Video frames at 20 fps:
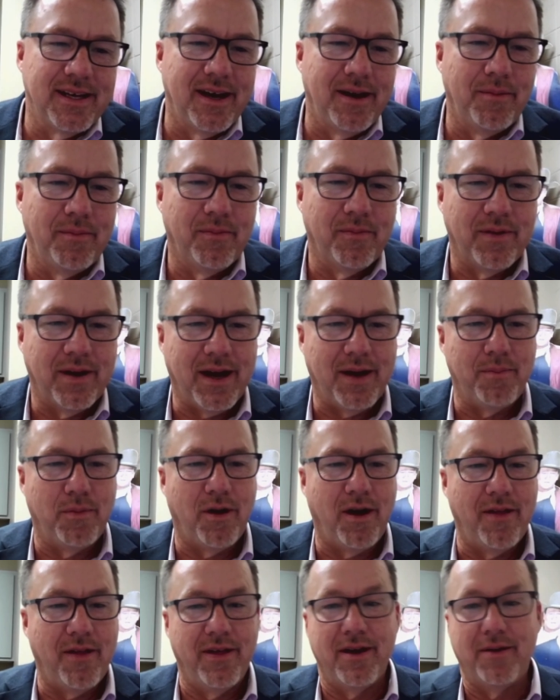to them. I
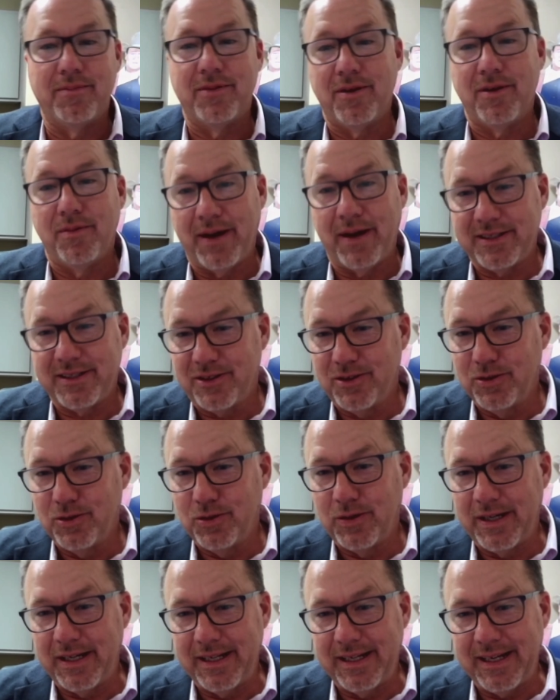brought them to my
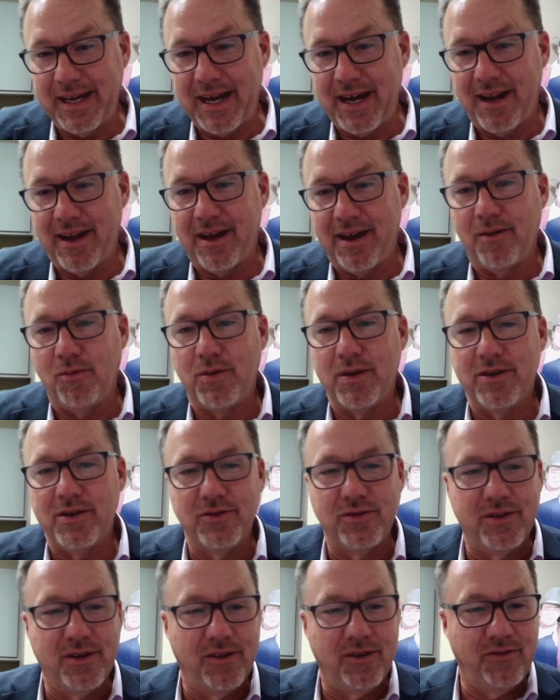school in Indiana. We
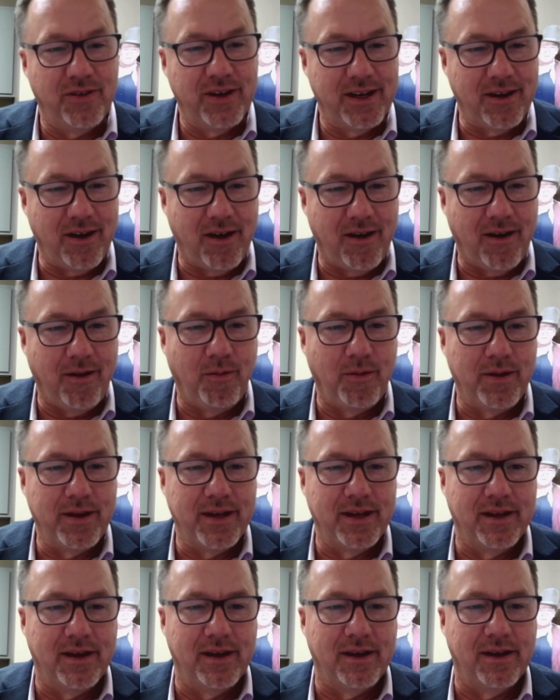used their VR. We
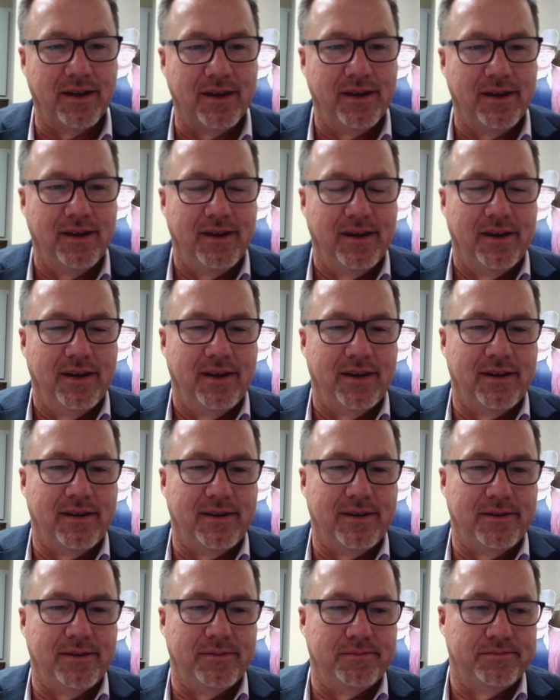did a
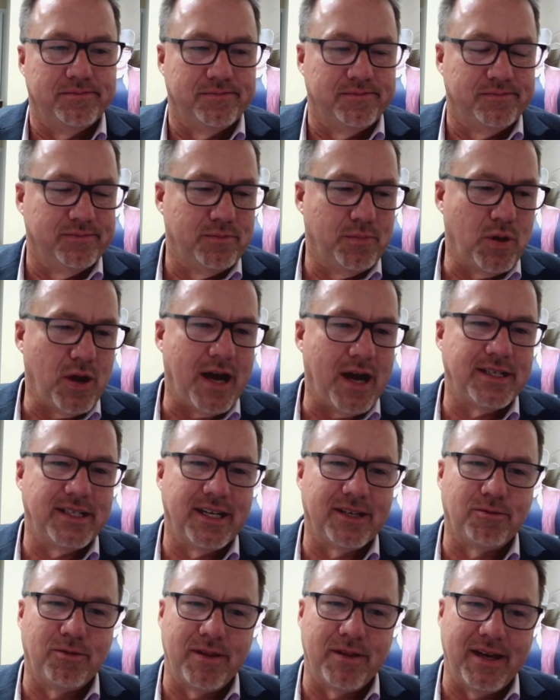
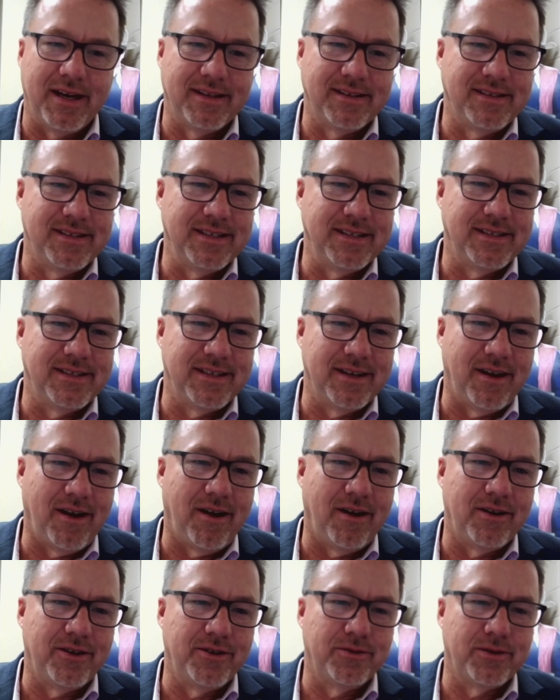project with
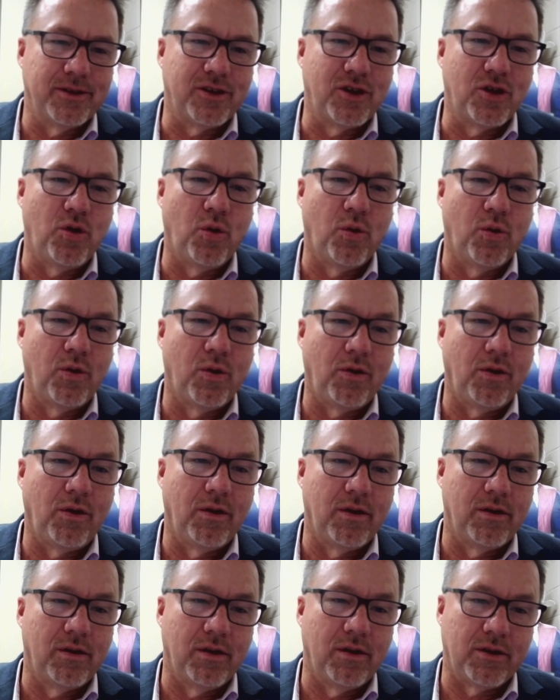NCCR doing
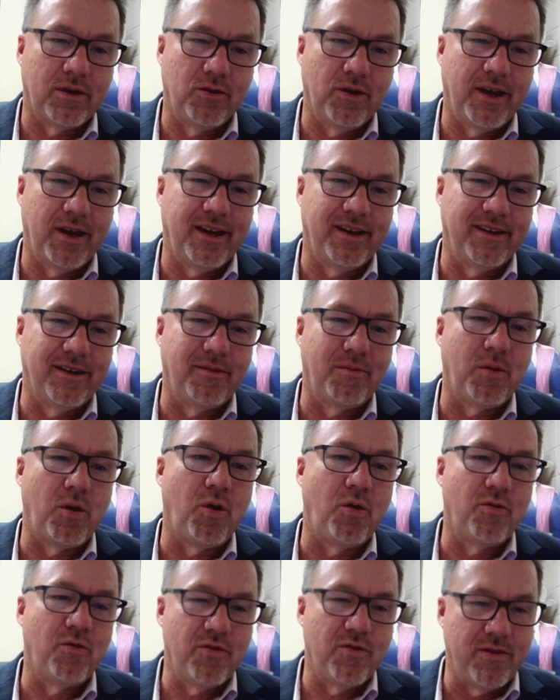core curriculum
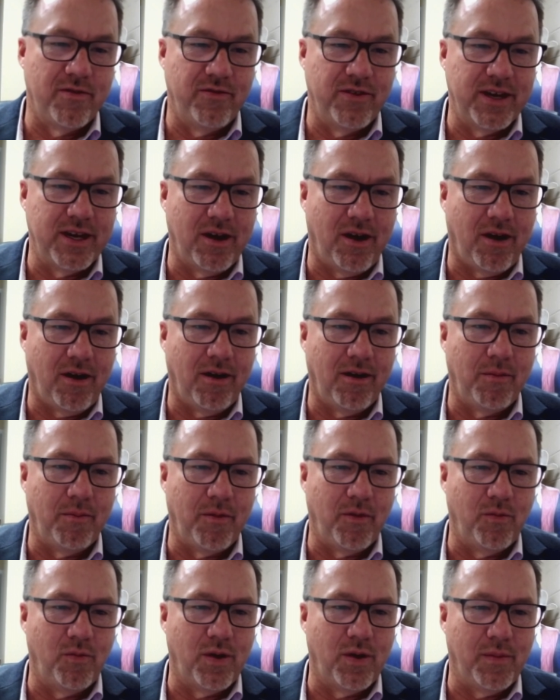over the
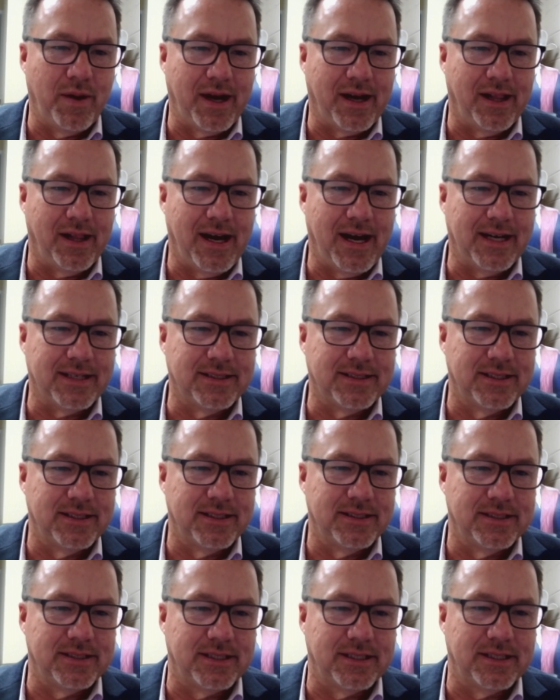VR, one of my
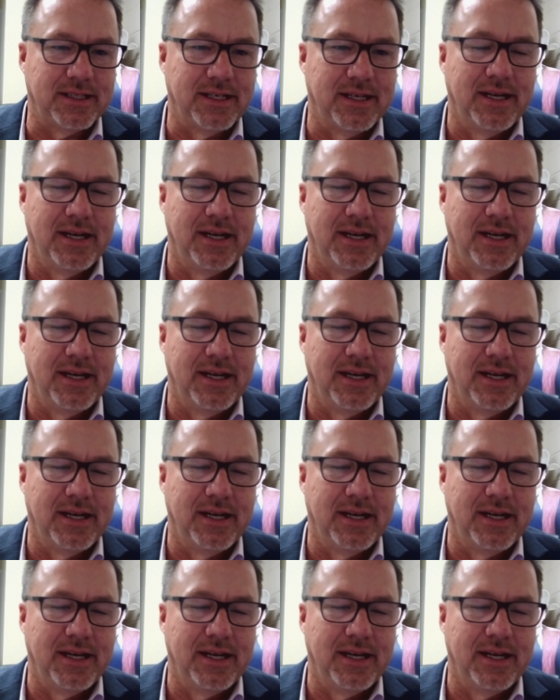classes.